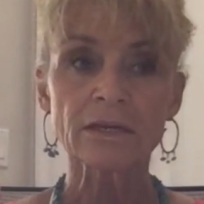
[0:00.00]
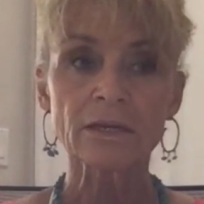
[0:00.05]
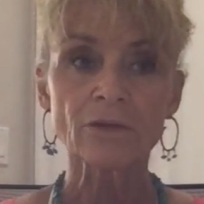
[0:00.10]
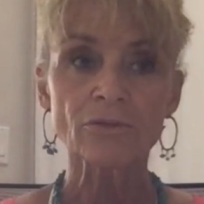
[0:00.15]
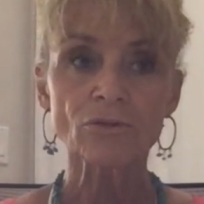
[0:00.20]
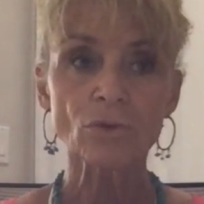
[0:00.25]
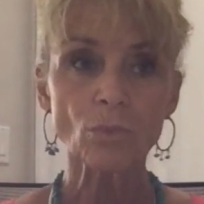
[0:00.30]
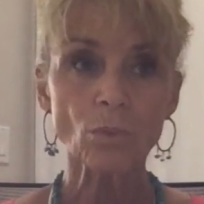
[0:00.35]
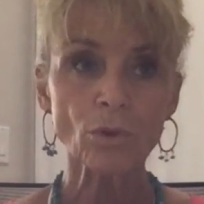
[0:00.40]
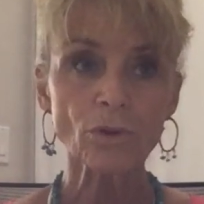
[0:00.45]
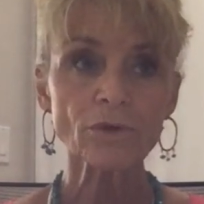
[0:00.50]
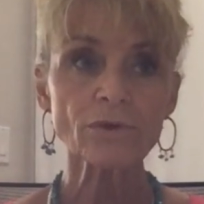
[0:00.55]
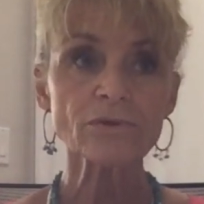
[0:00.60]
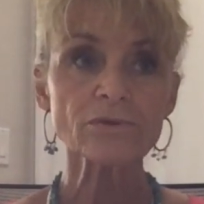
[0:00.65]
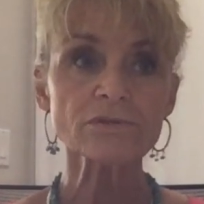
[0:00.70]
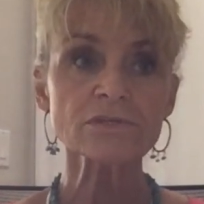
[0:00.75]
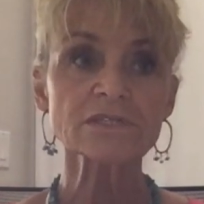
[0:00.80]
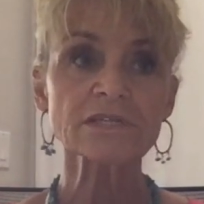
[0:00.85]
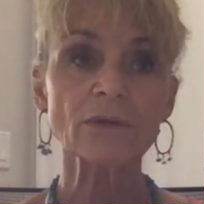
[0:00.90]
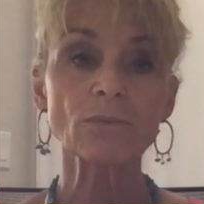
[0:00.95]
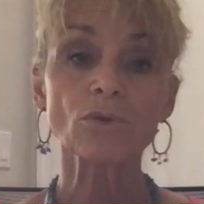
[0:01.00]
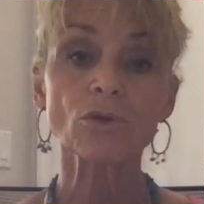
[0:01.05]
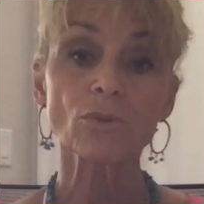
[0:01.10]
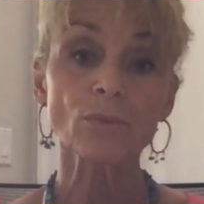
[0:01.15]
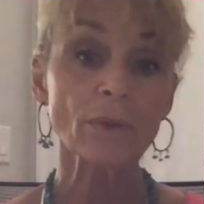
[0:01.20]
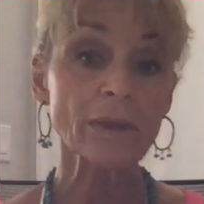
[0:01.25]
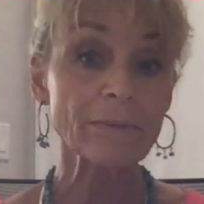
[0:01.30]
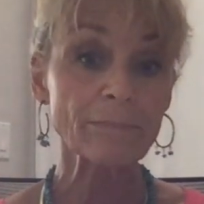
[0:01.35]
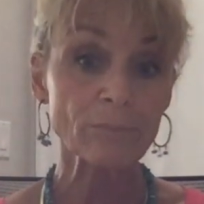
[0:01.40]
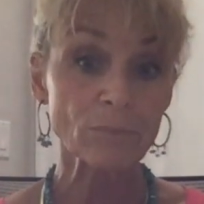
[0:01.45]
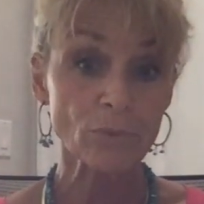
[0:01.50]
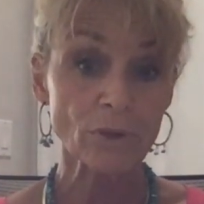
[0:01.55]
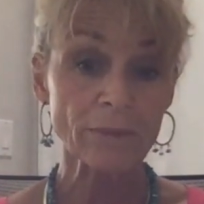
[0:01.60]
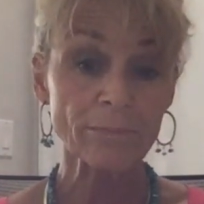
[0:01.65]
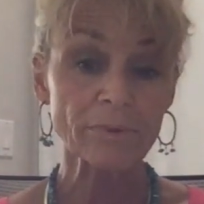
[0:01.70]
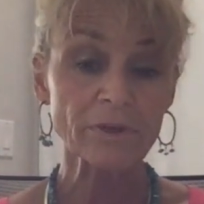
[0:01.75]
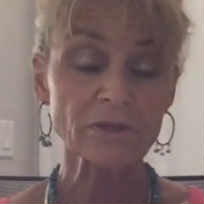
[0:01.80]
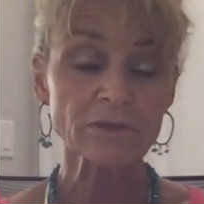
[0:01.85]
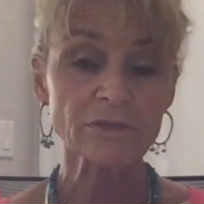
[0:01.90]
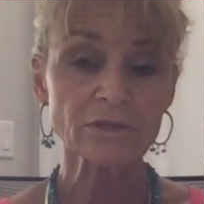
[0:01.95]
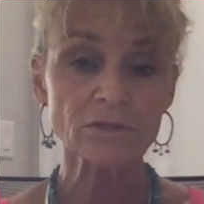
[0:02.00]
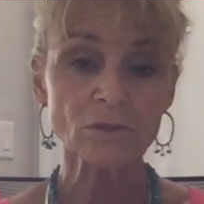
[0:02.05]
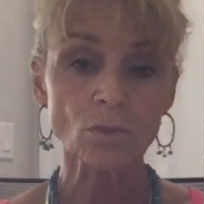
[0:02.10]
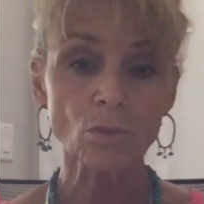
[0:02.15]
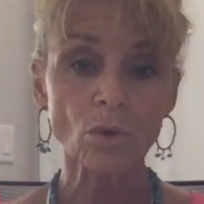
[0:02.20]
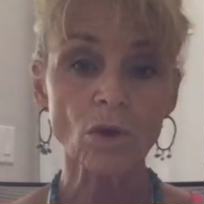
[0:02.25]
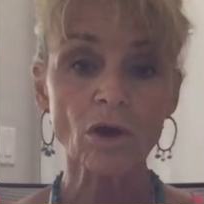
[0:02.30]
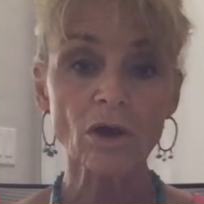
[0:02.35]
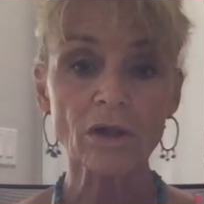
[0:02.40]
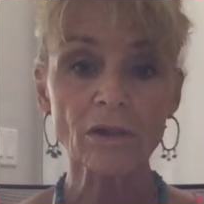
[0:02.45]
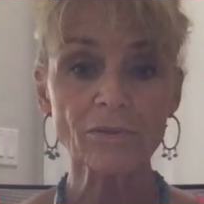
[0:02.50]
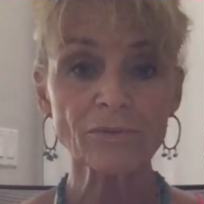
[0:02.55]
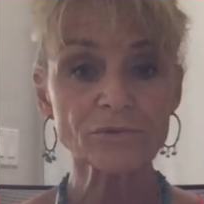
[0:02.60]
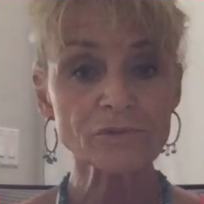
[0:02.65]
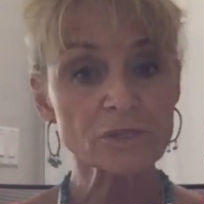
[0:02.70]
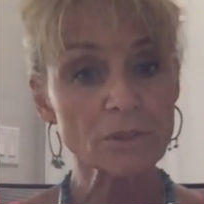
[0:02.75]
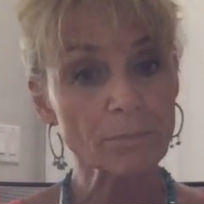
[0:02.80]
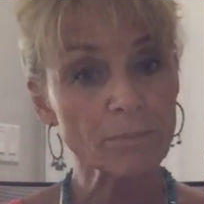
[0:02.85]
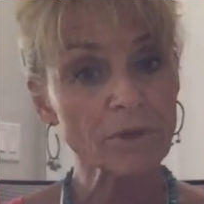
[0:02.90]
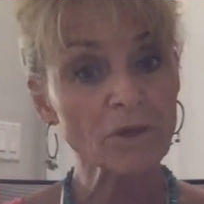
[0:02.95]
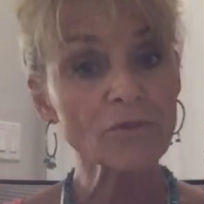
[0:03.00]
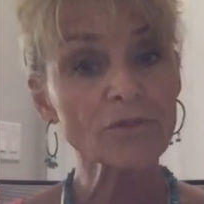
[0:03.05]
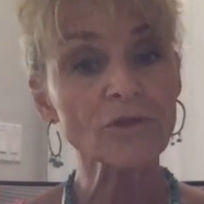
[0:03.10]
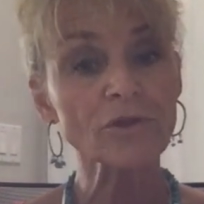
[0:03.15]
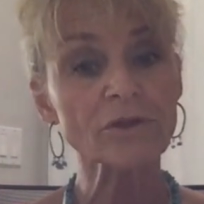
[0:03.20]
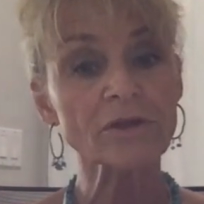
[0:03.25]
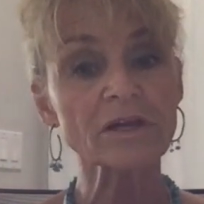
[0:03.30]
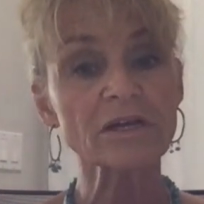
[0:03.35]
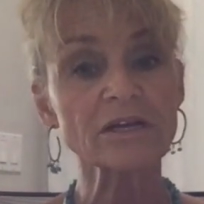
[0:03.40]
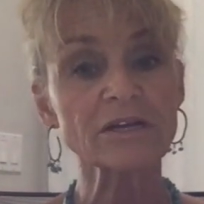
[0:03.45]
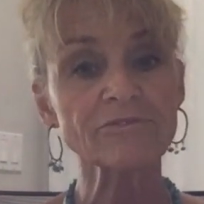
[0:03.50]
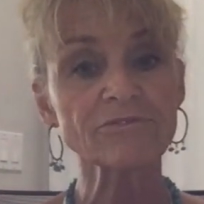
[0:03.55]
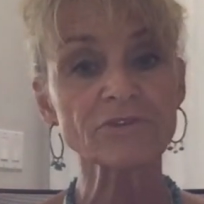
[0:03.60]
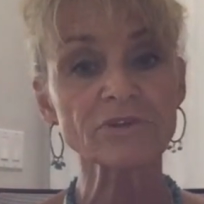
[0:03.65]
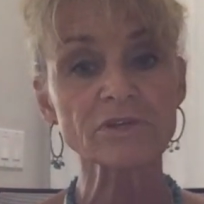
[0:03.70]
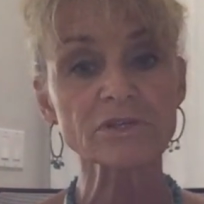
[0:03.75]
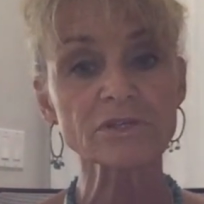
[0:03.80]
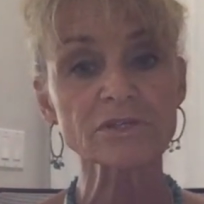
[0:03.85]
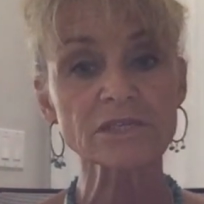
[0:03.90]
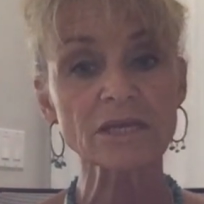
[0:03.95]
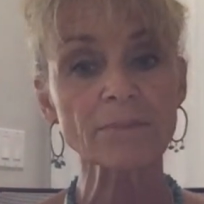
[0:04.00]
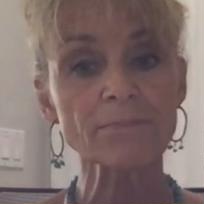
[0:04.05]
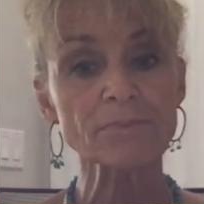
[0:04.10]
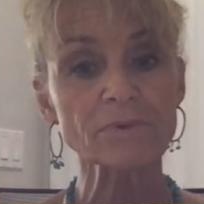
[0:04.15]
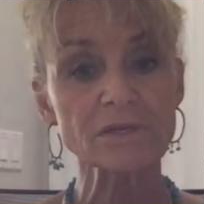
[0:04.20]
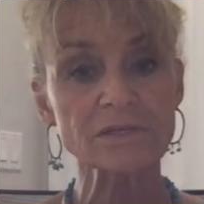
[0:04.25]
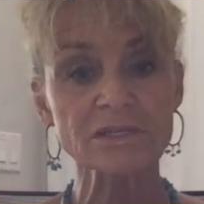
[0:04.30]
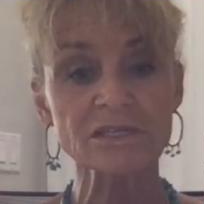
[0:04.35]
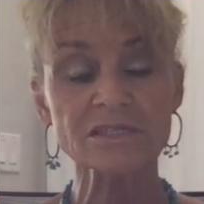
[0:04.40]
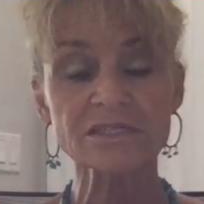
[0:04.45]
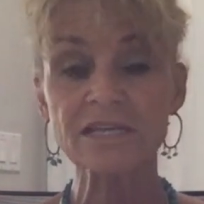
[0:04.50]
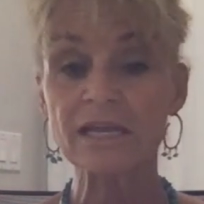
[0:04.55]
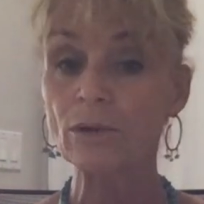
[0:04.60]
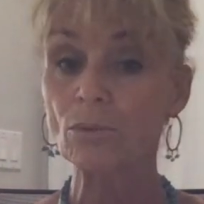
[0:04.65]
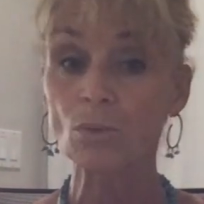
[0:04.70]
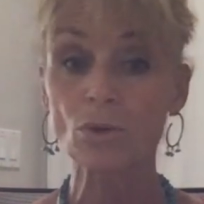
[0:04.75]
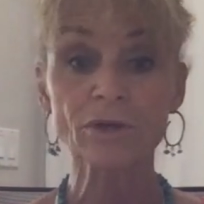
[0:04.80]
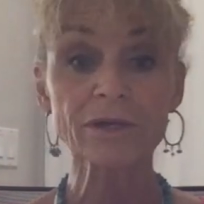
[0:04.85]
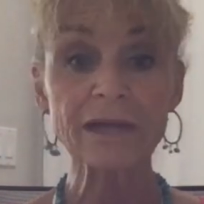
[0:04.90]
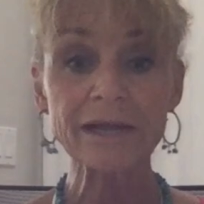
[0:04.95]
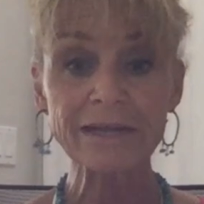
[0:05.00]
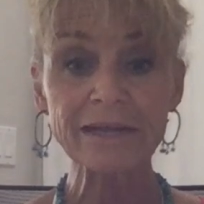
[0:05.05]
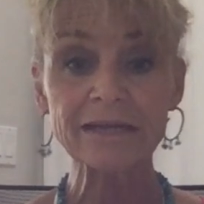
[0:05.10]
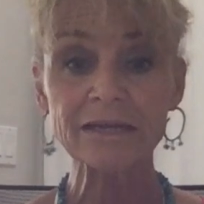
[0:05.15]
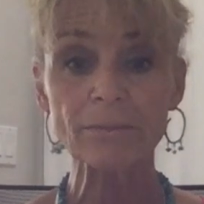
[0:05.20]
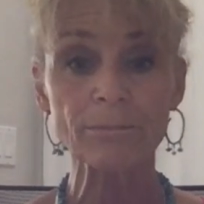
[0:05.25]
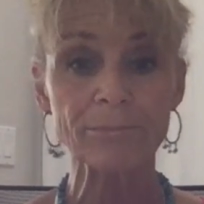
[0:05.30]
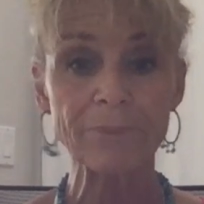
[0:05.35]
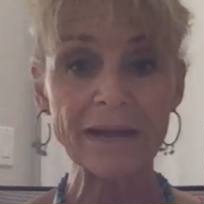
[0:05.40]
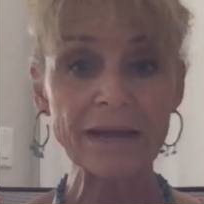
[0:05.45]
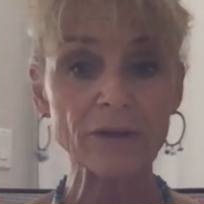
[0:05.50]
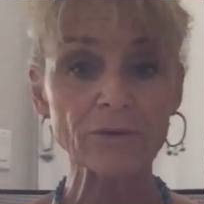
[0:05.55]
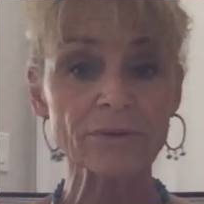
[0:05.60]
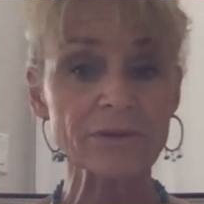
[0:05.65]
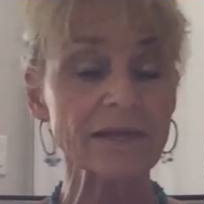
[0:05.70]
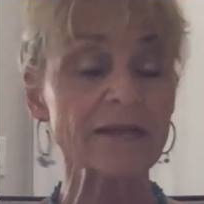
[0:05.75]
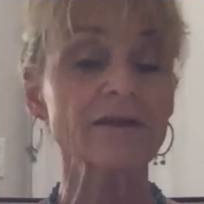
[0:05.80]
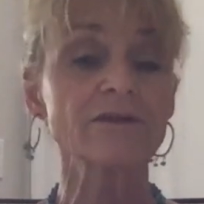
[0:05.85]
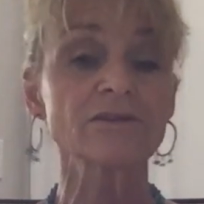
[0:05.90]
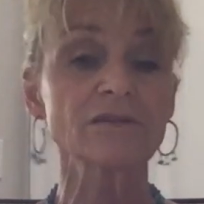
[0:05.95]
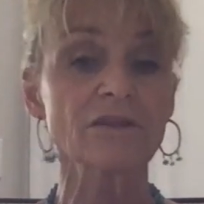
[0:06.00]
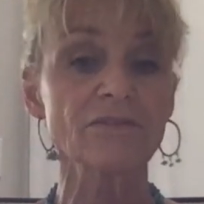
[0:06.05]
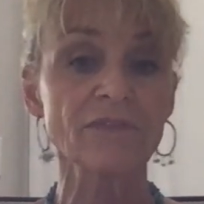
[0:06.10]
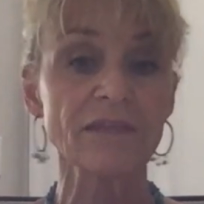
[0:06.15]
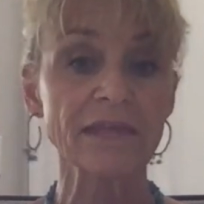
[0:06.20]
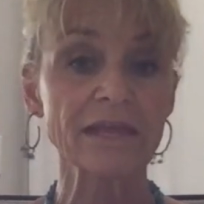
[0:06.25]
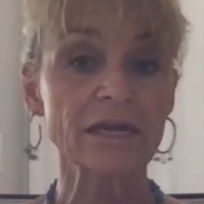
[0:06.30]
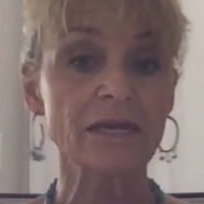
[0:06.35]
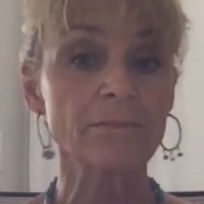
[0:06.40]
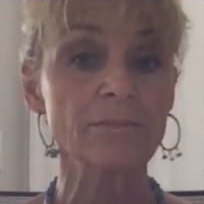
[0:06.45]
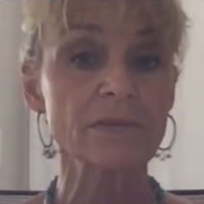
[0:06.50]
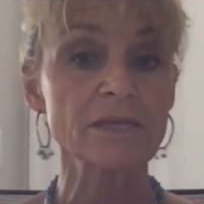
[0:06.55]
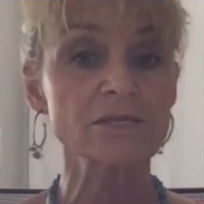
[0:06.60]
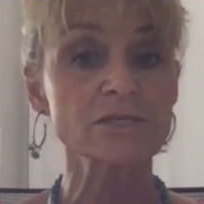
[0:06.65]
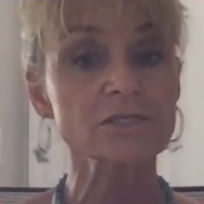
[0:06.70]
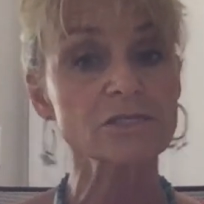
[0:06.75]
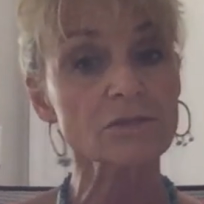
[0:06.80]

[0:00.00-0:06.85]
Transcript: workers that were rebuilding the wall to build their confidence up and to say, we're not going to bow down to the enemies.